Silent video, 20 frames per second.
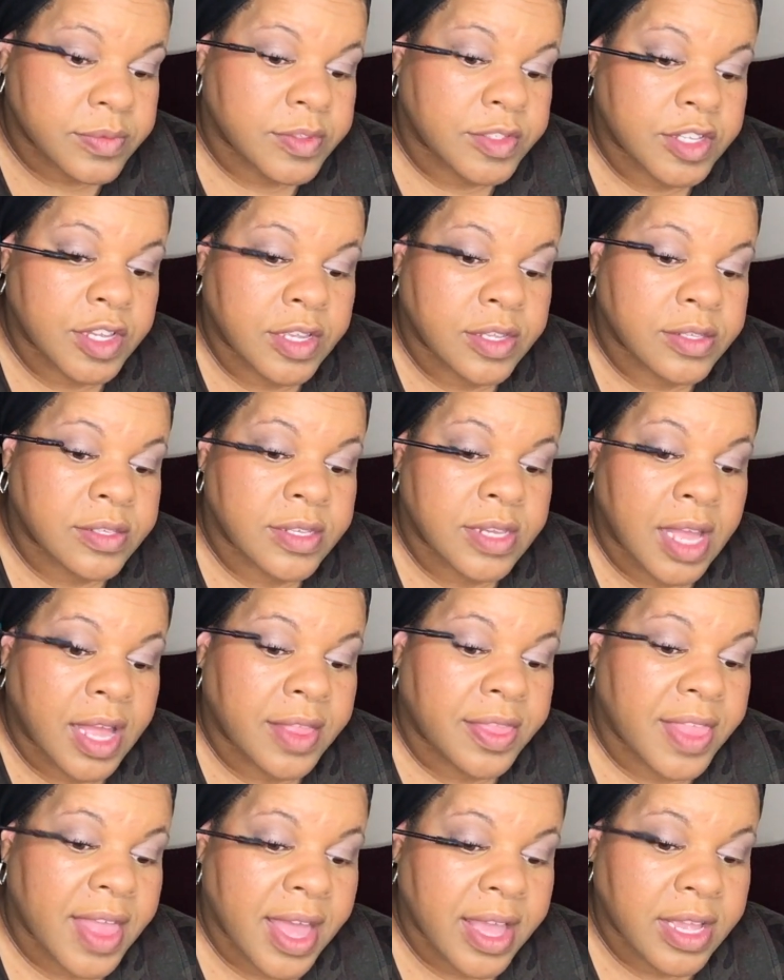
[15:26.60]
just
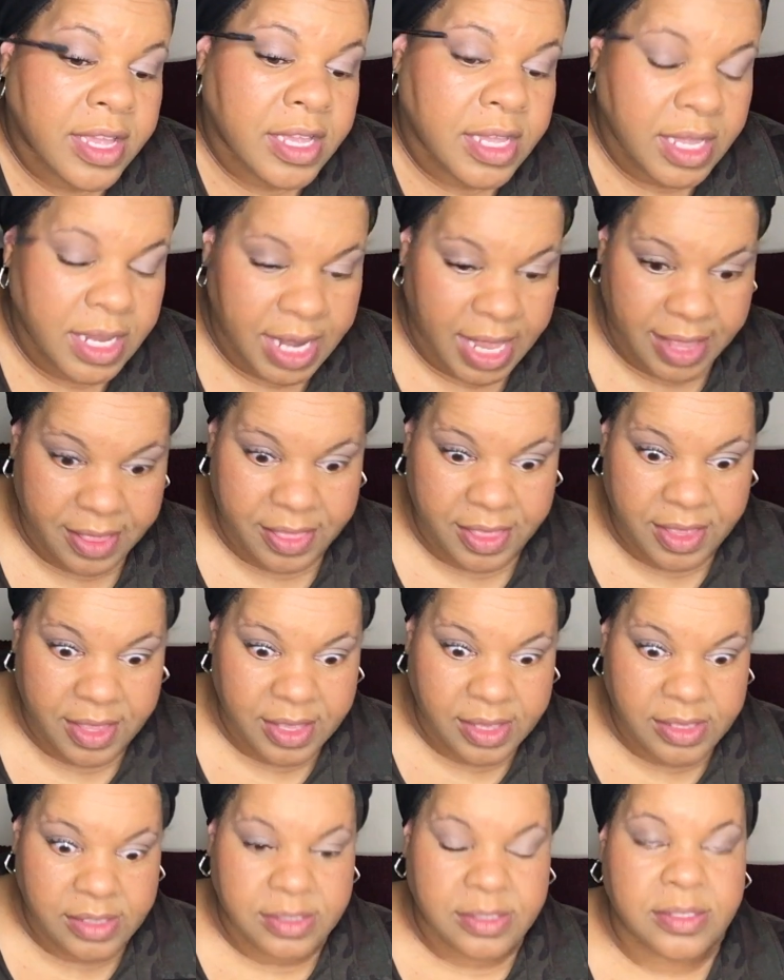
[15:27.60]
not that good at
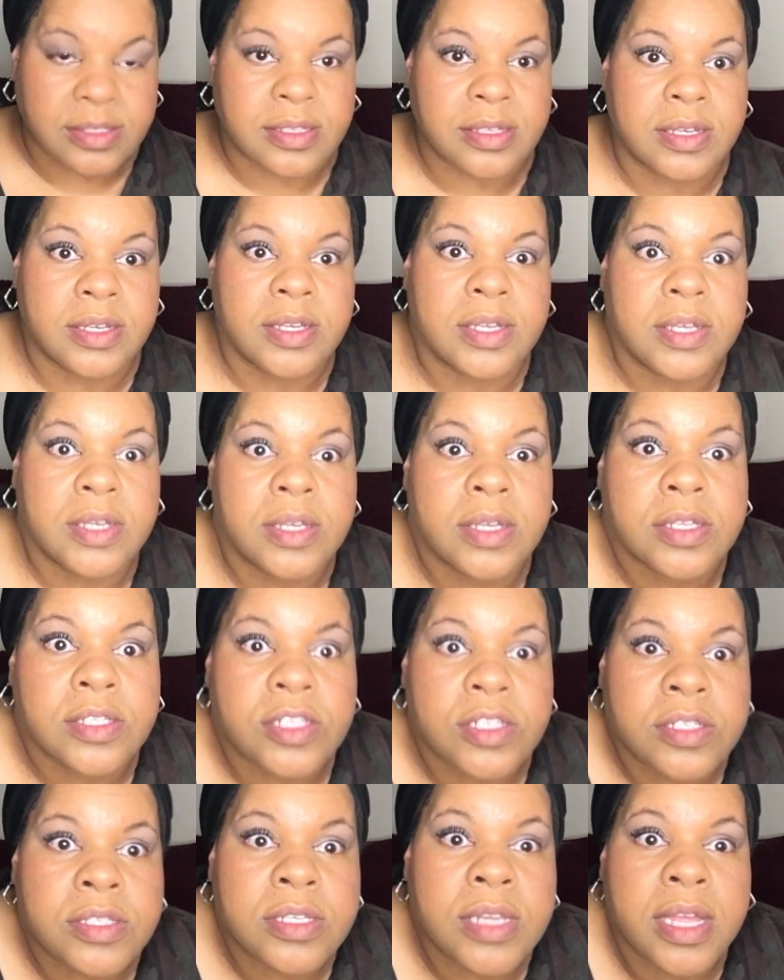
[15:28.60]
this.
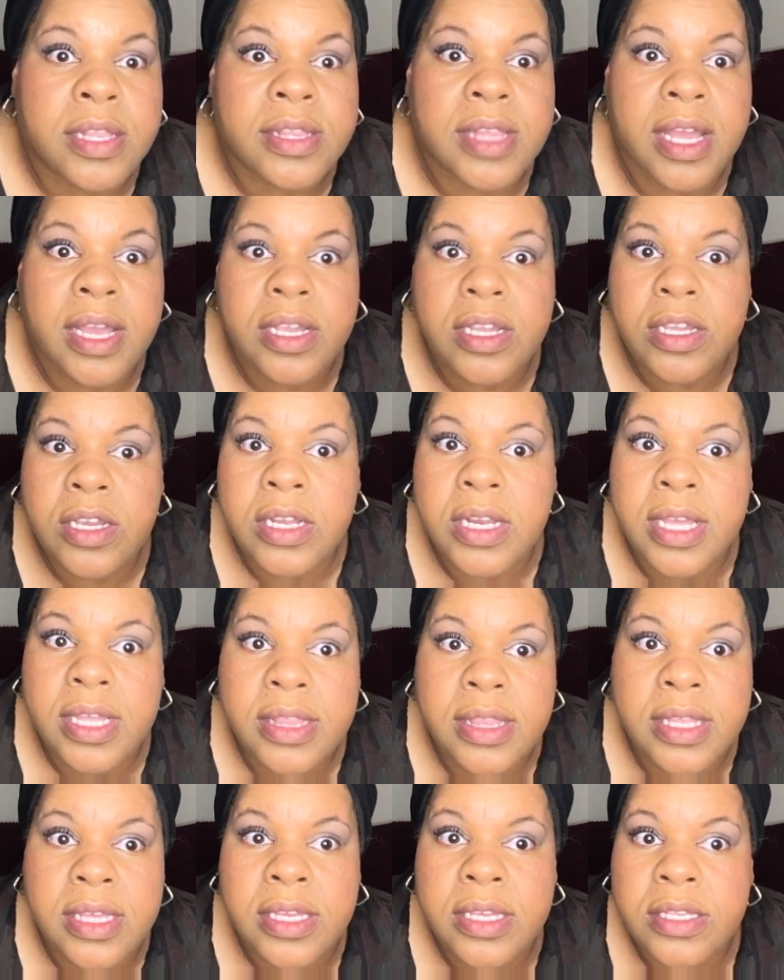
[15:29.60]
Just not that good
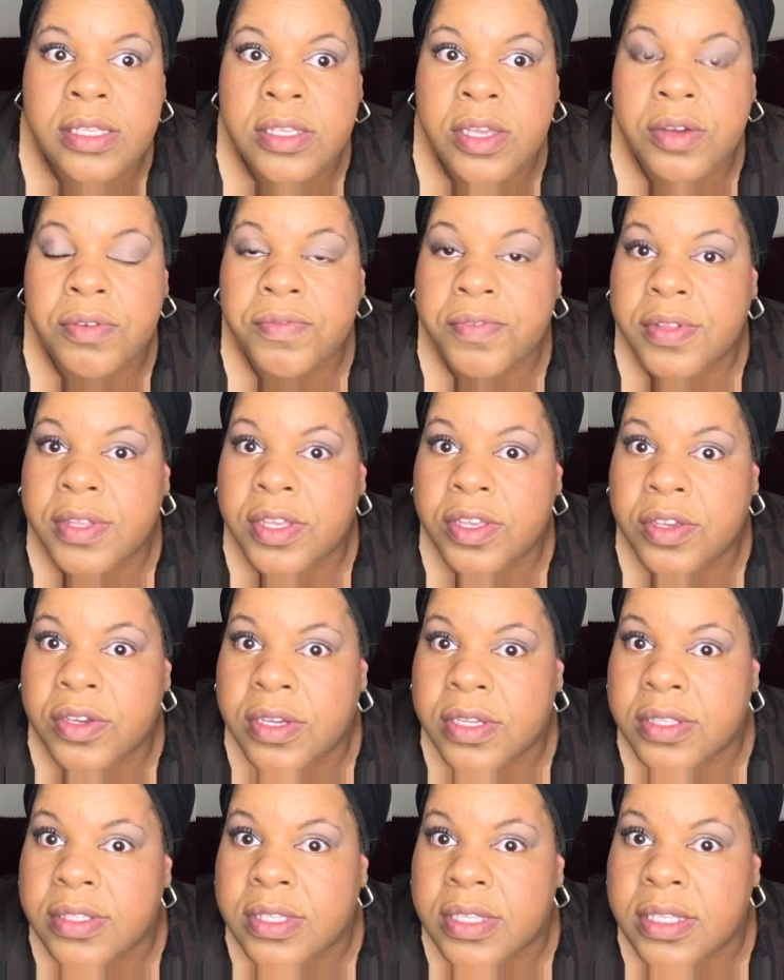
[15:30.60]
at this. Hopefully you
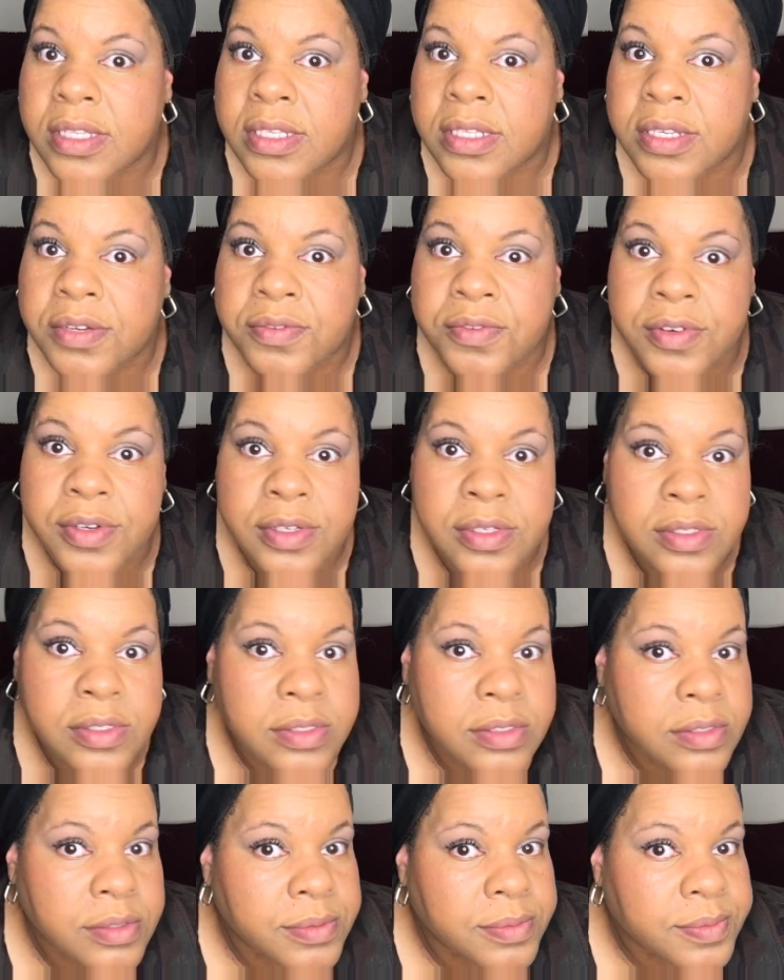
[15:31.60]
can see the
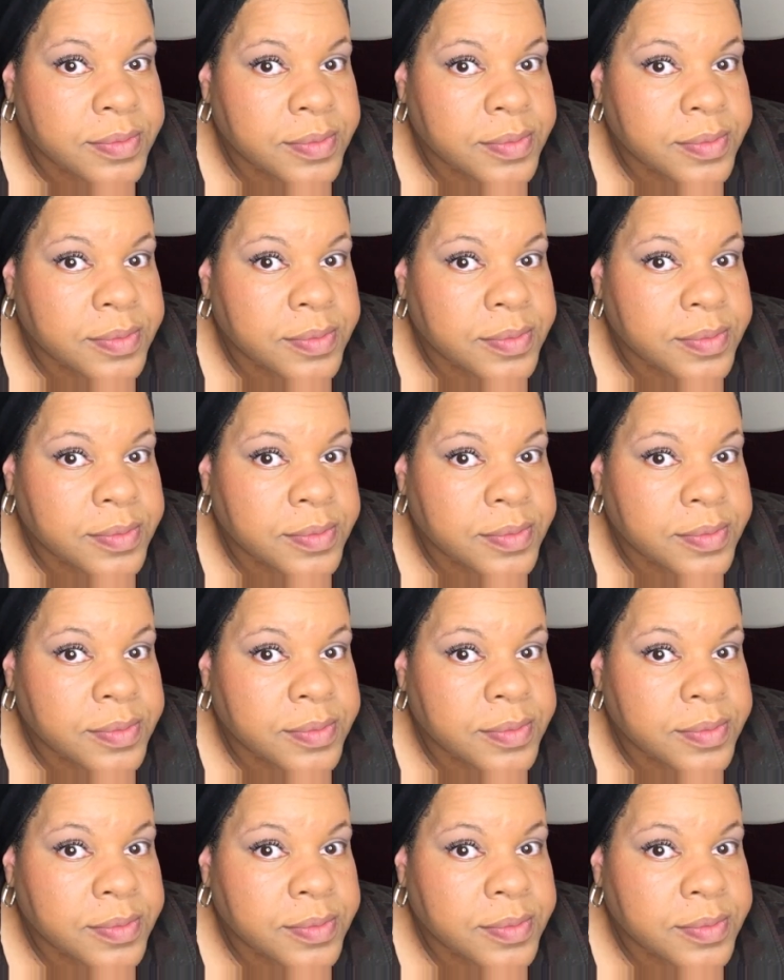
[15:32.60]
difference.